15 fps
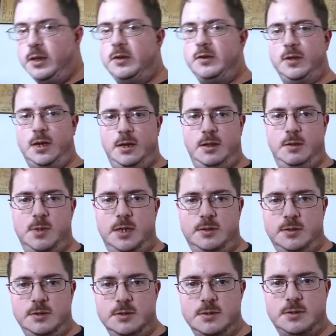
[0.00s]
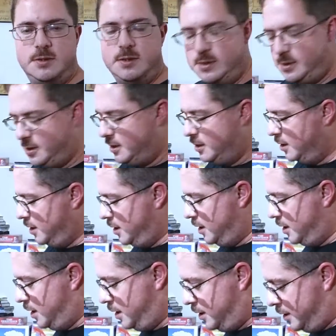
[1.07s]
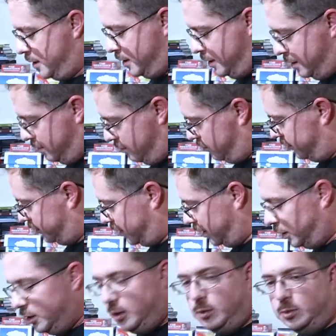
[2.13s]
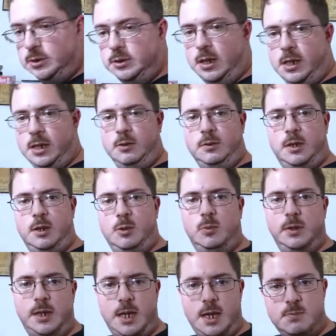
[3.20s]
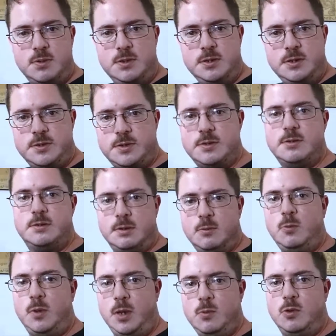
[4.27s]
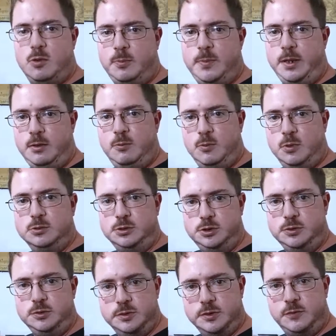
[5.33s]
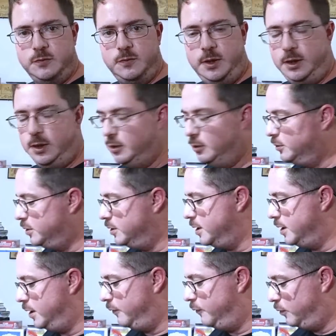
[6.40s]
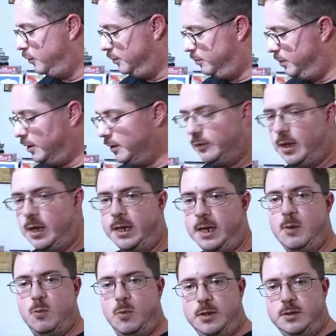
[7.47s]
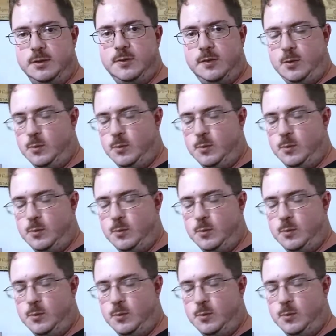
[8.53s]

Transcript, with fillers: I'm very excited about this. I was like, you know what, I don't care what happens, we will be, we'll do this video today for because I can't